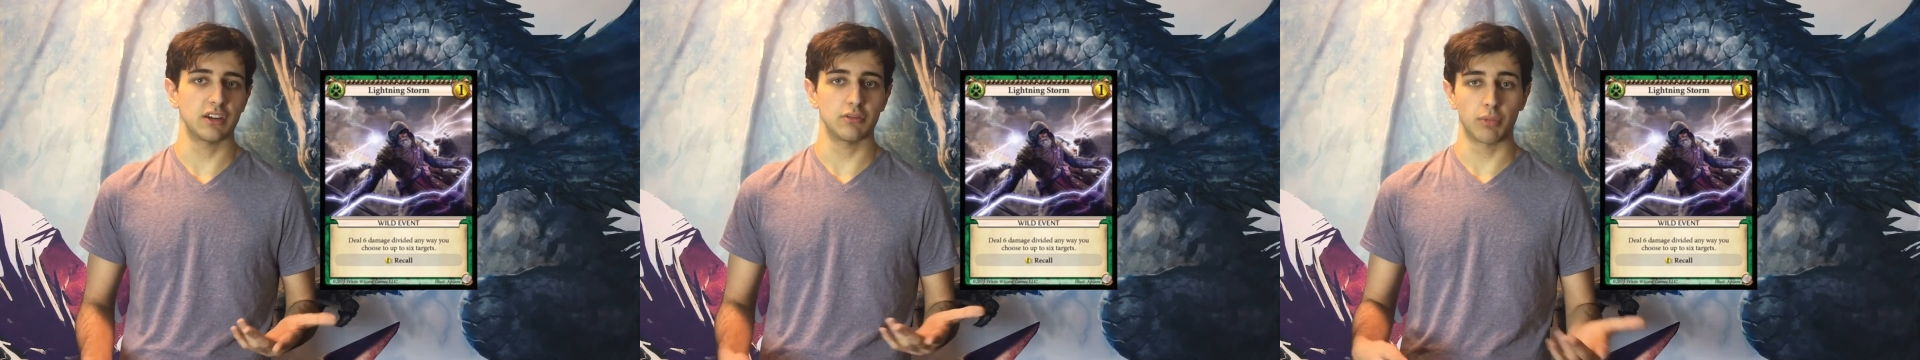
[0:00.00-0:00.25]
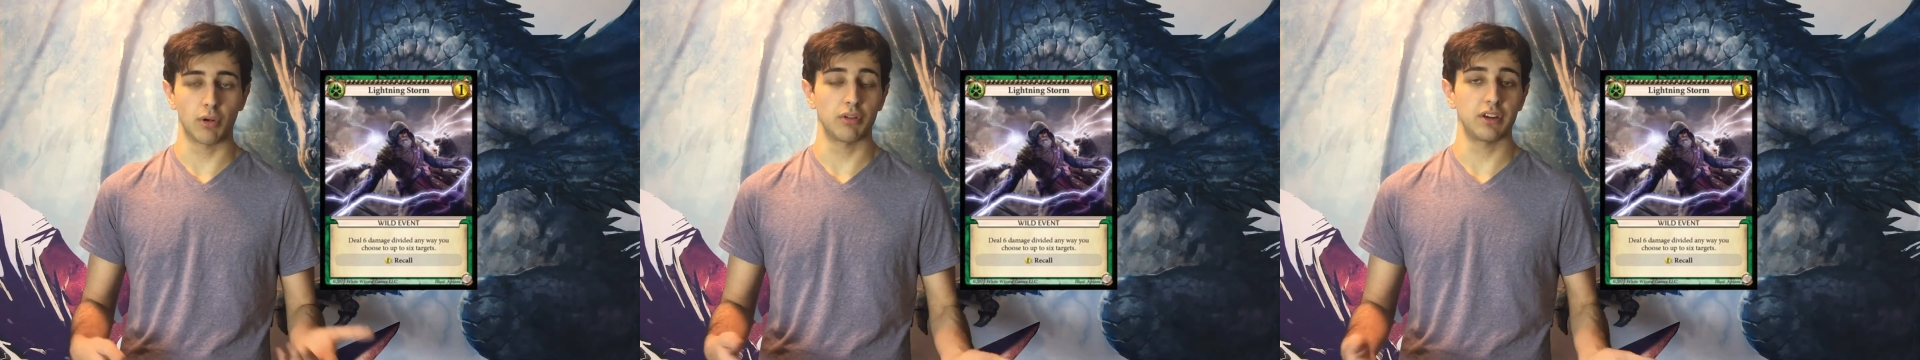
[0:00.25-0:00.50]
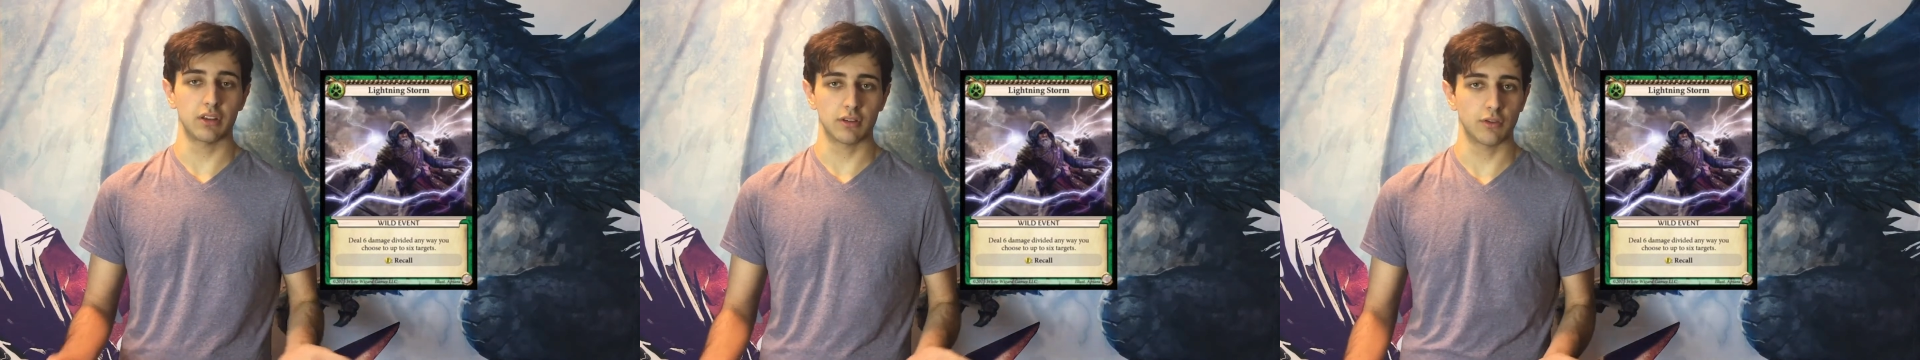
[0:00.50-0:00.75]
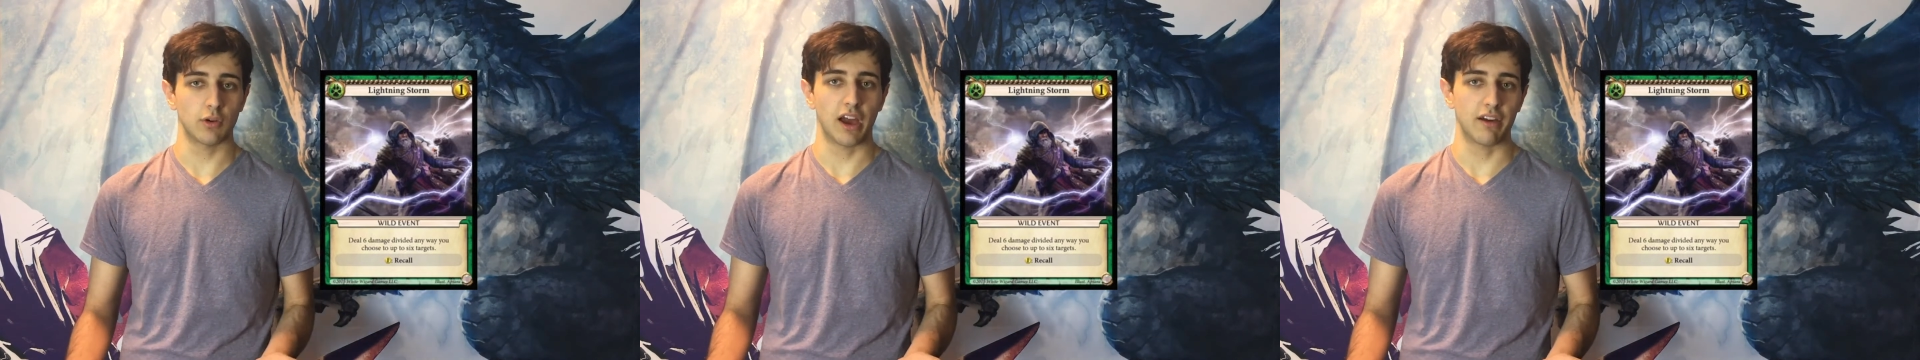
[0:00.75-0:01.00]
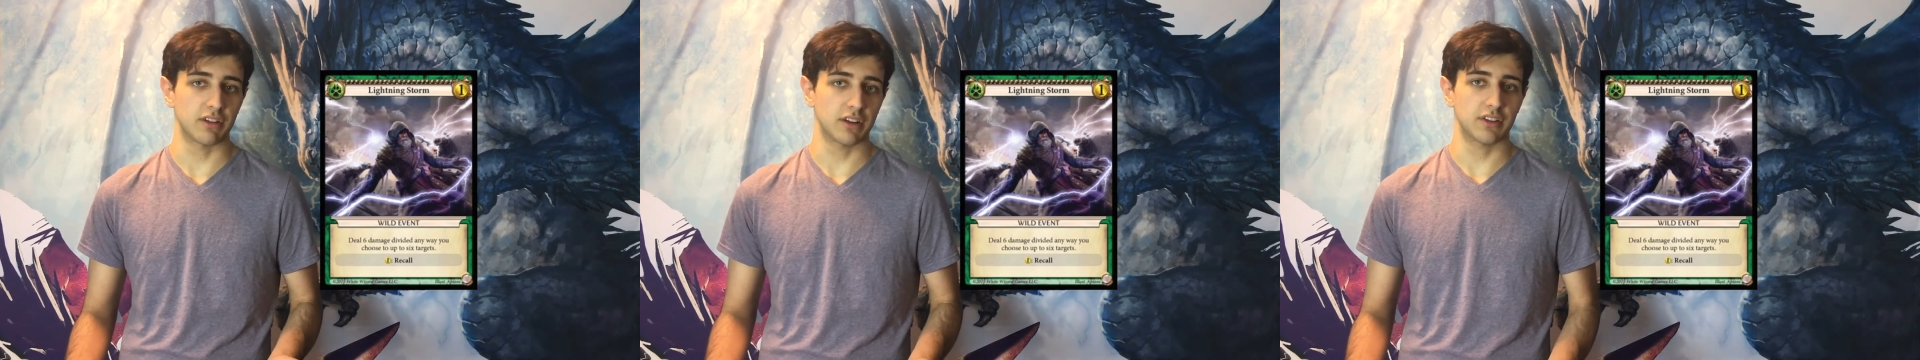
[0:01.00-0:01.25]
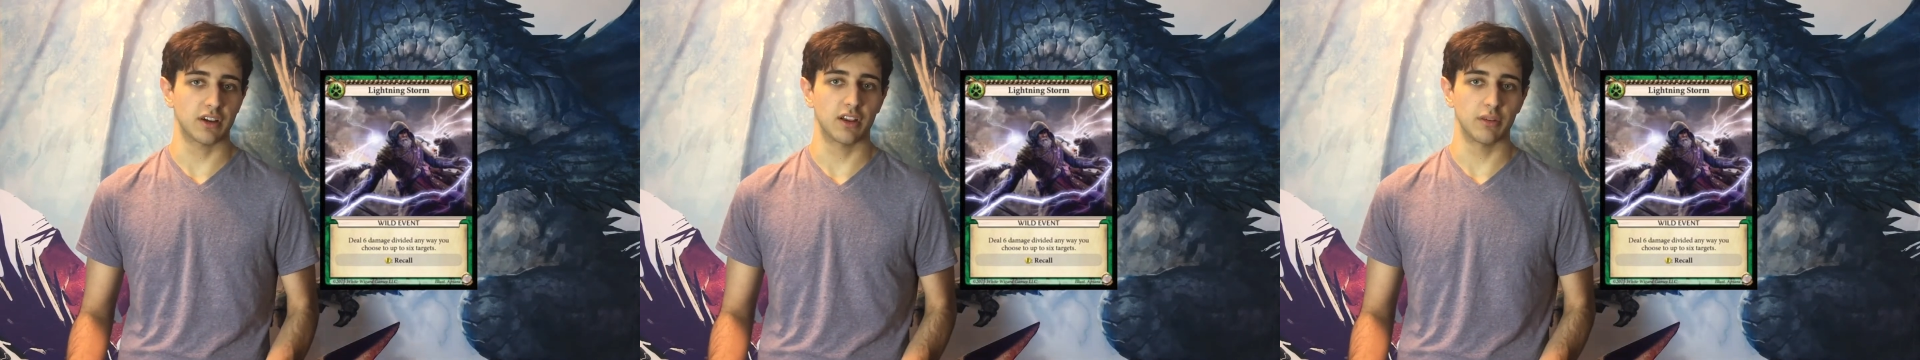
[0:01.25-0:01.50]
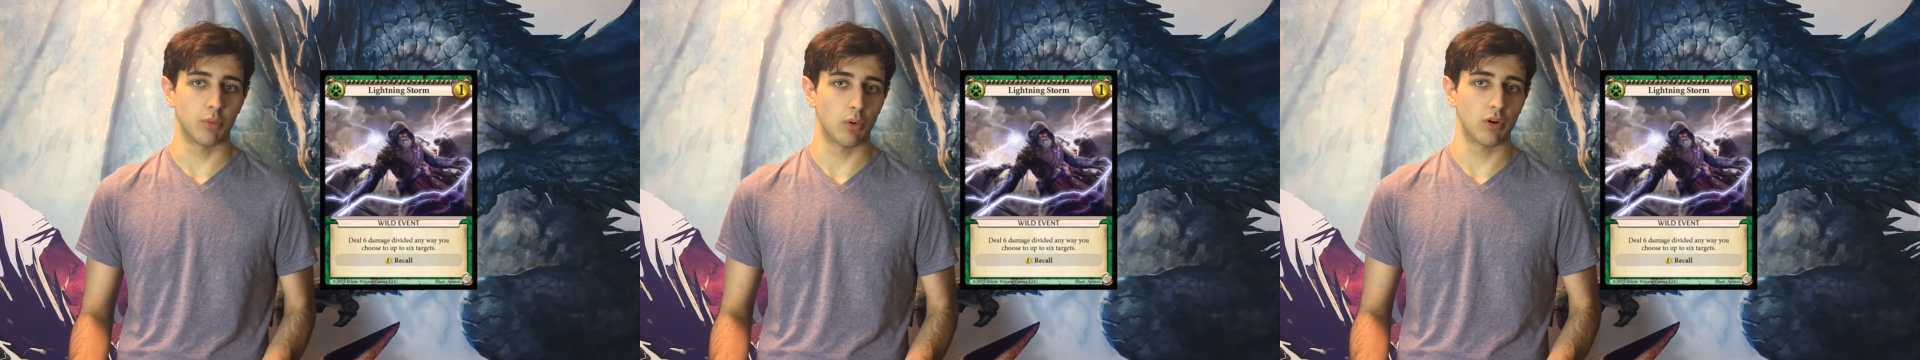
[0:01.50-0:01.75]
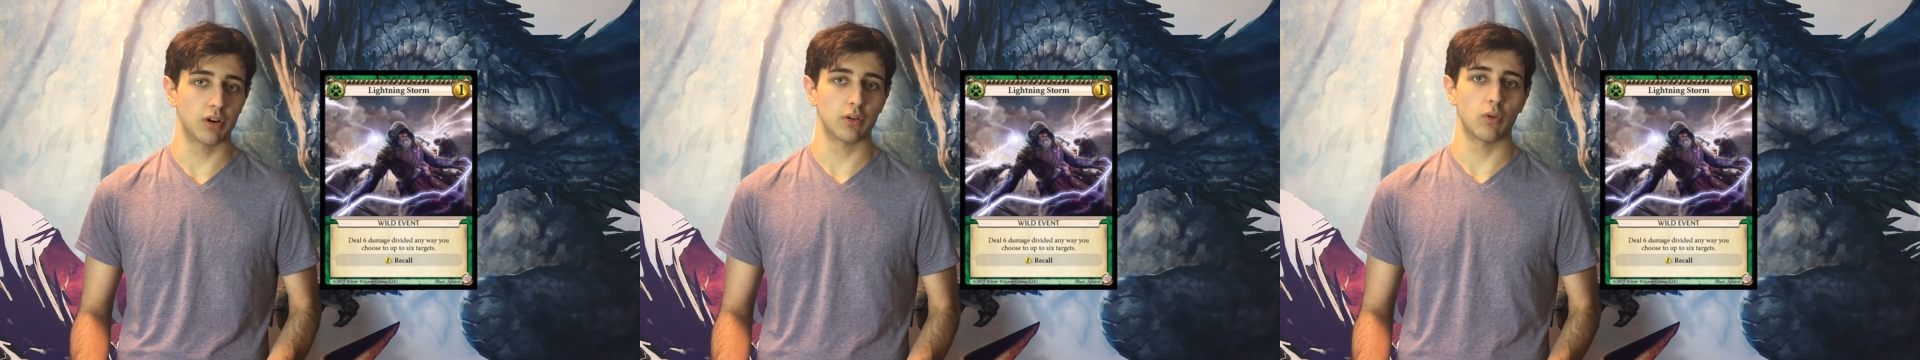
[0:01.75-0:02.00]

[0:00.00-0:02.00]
and neither of you have anything on the board,